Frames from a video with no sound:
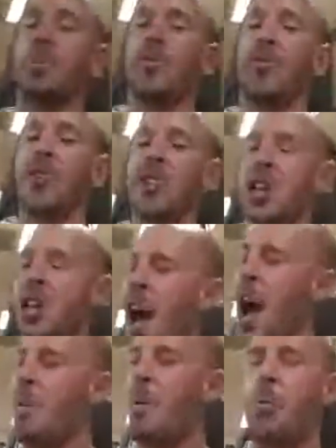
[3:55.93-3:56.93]
proficient
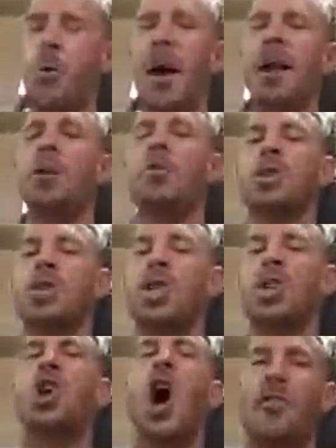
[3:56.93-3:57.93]
guy, but Bradley was
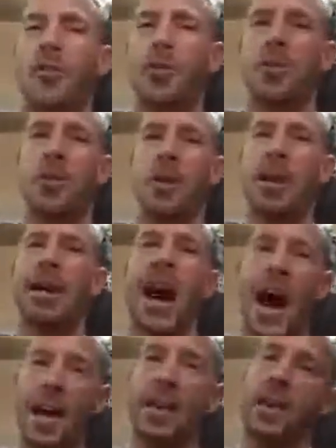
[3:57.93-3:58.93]
the tougher
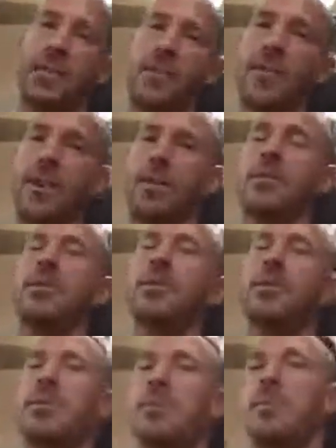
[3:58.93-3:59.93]
guy in that
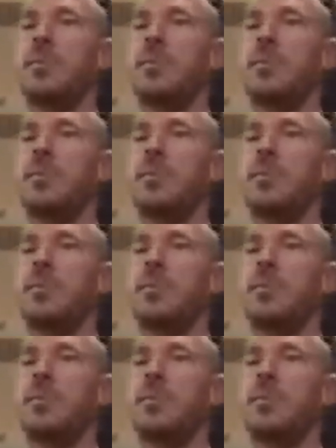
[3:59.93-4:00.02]
fight.